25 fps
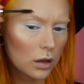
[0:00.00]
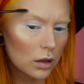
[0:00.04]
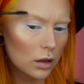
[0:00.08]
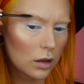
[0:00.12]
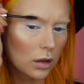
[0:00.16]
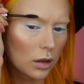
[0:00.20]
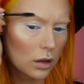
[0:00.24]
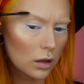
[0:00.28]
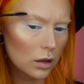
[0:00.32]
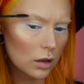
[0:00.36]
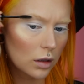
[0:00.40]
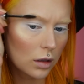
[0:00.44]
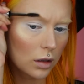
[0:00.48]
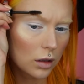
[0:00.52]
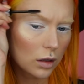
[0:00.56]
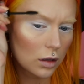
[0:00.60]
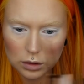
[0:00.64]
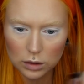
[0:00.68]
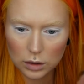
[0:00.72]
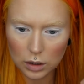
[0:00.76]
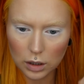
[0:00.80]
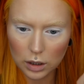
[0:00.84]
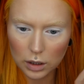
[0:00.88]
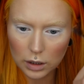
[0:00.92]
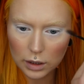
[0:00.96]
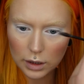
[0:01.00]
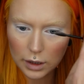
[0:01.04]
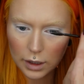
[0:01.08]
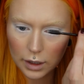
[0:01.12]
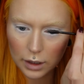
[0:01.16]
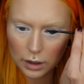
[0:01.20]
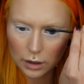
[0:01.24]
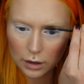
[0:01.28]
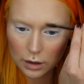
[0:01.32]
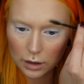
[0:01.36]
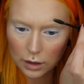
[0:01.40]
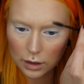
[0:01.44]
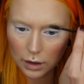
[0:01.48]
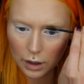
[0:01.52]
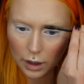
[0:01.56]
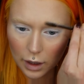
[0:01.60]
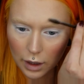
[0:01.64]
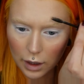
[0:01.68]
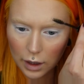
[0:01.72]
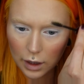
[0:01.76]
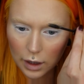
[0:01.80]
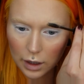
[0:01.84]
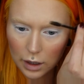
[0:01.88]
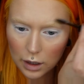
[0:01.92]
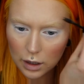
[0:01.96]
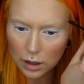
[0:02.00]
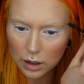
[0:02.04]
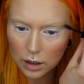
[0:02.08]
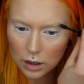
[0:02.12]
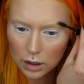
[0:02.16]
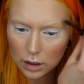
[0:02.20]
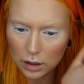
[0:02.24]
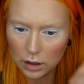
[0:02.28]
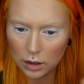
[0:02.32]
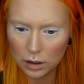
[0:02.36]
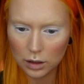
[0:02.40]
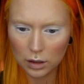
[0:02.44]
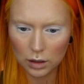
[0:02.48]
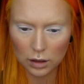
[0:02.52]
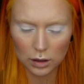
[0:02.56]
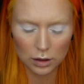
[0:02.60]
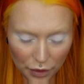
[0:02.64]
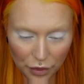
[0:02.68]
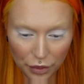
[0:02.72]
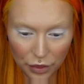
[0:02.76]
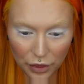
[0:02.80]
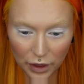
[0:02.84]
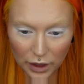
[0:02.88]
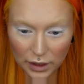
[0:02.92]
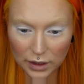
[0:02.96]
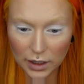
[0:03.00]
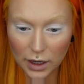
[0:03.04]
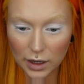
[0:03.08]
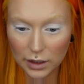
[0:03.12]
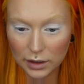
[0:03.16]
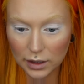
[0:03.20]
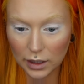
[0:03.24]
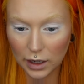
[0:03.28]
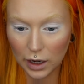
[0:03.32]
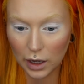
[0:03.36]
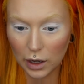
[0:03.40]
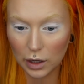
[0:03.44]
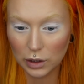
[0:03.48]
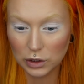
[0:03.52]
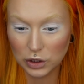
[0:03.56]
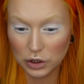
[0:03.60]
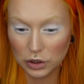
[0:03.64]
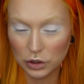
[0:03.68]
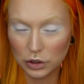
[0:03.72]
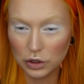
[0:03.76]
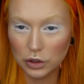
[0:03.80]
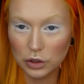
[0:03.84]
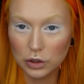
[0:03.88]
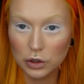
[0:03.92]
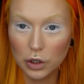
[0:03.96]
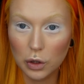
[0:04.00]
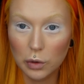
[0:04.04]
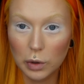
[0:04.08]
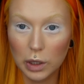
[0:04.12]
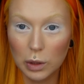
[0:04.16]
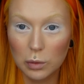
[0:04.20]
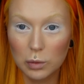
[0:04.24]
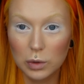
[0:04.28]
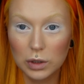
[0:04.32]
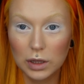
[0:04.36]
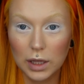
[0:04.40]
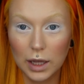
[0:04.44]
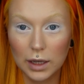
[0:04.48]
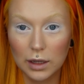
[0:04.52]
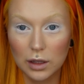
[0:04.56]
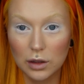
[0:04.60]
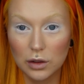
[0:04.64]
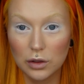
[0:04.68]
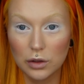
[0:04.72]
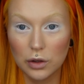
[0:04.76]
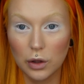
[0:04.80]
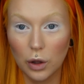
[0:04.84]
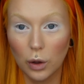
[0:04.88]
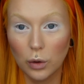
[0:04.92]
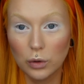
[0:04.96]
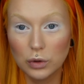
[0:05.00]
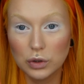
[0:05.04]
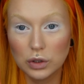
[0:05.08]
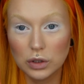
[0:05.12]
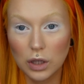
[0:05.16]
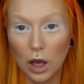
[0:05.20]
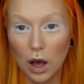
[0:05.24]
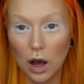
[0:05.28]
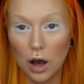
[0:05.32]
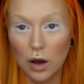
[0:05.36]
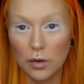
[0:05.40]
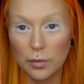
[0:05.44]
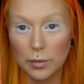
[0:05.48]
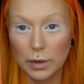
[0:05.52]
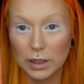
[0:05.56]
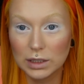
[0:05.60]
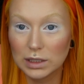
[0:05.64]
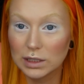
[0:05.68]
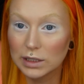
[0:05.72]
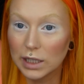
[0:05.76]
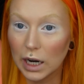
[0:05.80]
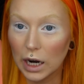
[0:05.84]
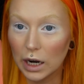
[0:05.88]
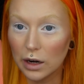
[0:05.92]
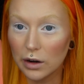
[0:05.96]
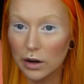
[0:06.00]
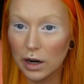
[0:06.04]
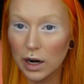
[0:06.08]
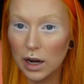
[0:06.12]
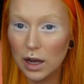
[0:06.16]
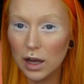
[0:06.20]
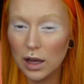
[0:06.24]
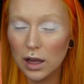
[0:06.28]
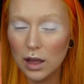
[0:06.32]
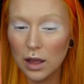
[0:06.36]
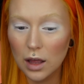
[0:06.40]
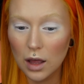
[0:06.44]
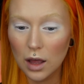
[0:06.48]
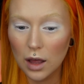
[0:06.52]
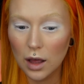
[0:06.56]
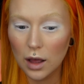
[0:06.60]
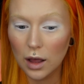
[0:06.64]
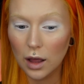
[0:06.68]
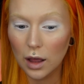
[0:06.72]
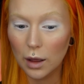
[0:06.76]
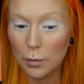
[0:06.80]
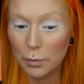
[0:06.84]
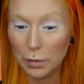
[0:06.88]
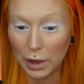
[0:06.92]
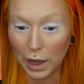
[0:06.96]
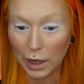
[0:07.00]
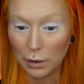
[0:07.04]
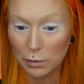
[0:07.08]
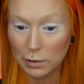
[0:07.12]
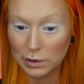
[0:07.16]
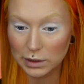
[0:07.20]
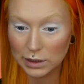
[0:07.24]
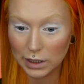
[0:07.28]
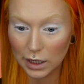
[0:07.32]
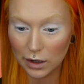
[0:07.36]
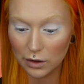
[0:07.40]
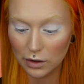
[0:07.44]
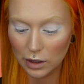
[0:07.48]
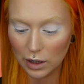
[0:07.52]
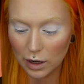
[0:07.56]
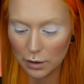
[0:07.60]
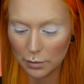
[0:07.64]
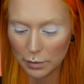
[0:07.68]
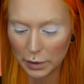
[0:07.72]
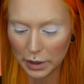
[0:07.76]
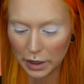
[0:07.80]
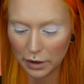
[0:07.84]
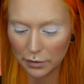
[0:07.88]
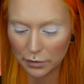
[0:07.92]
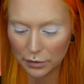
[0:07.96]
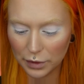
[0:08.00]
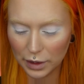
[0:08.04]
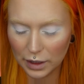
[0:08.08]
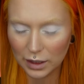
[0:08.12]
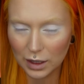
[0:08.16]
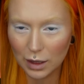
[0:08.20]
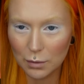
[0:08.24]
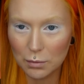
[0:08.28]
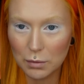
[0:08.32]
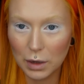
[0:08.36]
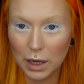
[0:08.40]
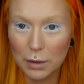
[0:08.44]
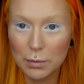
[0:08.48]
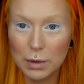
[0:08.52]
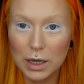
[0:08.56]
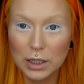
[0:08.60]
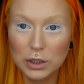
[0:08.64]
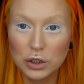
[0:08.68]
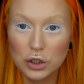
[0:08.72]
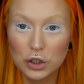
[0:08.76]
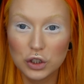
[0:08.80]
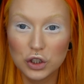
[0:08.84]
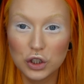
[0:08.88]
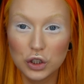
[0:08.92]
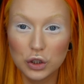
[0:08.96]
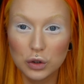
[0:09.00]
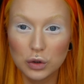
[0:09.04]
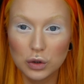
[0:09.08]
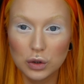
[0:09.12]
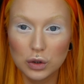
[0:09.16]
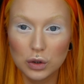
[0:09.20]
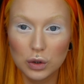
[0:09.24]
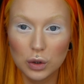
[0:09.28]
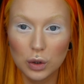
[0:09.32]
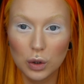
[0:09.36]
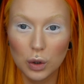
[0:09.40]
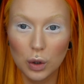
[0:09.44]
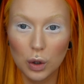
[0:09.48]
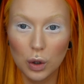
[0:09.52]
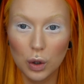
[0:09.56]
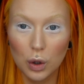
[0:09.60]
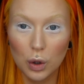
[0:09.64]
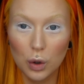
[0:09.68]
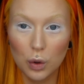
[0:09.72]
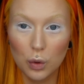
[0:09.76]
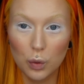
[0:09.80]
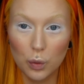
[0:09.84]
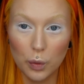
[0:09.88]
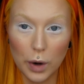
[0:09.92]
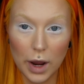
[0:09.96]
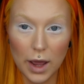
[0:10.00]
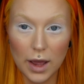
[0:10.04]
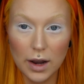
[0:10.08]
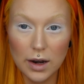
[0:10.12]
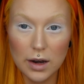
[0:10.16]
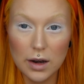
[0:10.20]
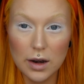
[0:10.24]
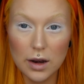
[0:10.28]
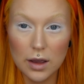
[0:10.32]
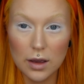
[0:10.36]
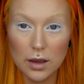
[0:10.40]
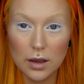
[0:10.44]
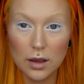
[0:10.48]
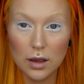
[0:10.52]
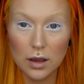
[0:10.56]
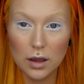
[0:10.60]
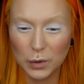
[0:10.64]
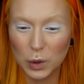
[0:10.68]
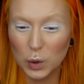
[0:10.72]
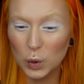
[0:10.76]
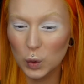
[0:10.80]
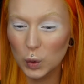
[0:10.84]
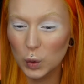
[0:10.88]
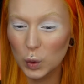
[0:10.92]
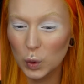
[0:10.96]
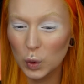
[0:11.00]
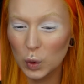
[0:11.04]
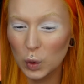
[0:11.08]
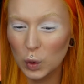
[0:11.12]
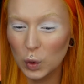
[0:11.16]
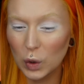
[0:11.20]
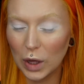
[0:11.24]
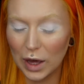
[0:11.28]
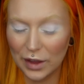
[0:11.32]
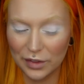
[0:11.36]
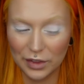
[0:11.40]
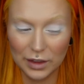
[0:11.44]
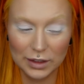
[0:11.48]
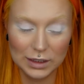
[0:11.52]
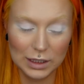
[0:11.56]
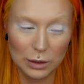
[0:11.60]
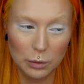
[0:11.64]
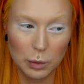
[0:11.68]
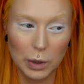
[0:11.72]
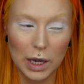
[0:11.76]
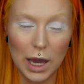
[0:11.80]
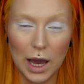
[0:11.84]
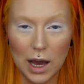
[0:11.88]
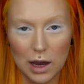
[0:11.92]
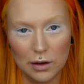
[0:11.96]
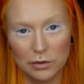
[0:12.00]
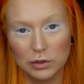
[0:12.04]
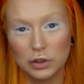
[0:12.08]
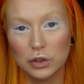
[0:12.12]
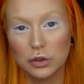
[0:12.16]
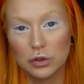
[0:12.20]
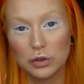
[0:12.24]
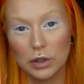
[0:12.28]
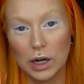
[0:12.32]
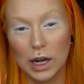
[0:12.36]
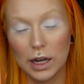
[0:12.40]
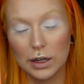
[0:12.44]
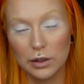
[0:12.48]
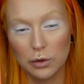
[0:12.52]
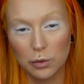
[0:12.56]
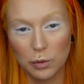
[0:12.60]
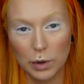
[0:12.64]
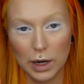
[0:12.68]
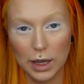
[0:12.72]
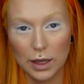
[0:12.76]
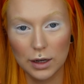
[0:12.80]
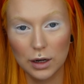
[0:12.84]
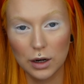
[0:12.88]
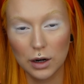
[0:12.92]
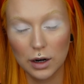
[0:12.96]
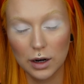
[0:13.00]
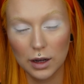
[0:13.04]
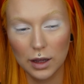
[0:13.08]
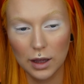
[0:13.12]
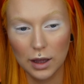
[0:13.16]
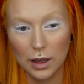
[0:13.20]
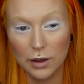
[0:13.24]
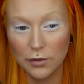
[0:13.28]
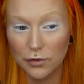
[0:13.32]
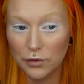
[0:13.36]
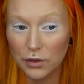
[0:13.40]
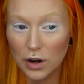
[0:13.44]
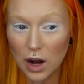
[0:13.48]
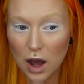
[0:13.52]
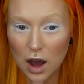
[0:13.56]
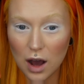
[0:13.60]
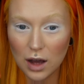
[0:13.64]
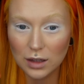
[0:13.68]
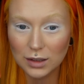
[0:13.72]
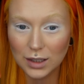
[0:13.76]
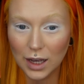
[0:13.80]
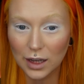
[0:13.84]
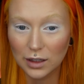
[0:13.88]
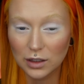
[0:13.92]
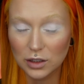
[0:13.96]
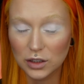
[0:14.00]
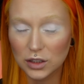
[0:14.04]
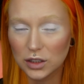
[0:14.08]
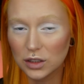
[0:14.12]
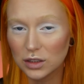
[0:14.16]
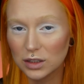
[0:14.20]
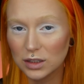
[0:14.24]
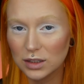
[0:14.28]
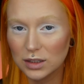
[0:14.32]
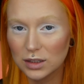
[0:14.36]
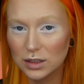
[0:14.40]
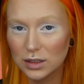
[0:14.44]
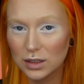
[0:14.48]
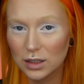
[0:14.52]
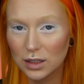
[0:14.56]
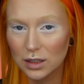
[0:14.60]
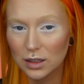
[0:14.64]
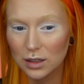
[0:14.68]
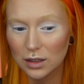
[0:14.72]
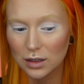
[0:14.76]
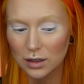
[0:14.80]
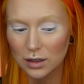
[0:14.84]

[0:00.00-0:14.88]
Okay, we'll start like that. I was thinking that I should just go in with like loads of mascara, black mascara, but I'm thinking maybe I should use red. Ooh, I think that we have to try the red. If not, I could just